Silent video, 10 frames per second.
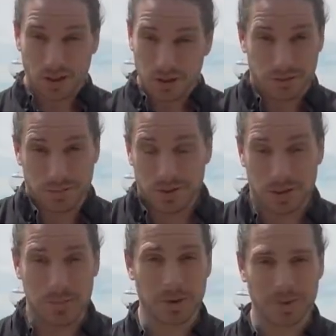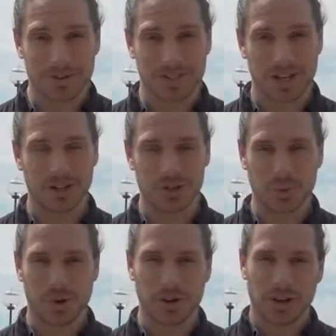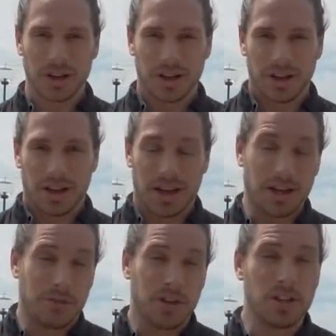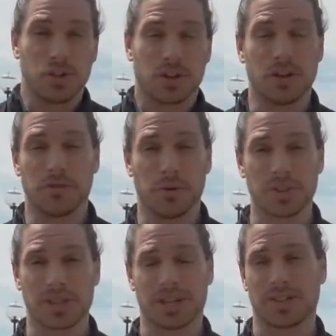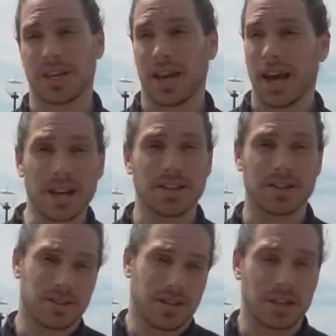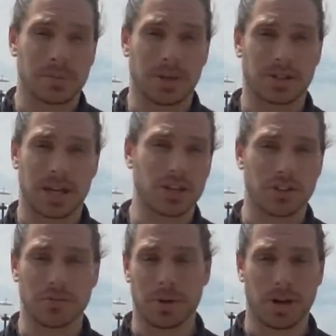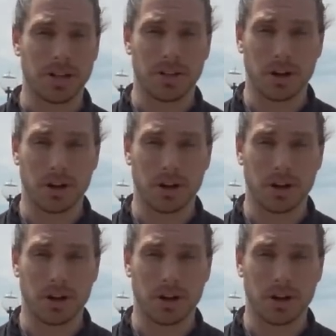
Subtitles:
You can make whatever standard you want. And if it is, you can enforce that and say, hey, this is an expectation of mine, you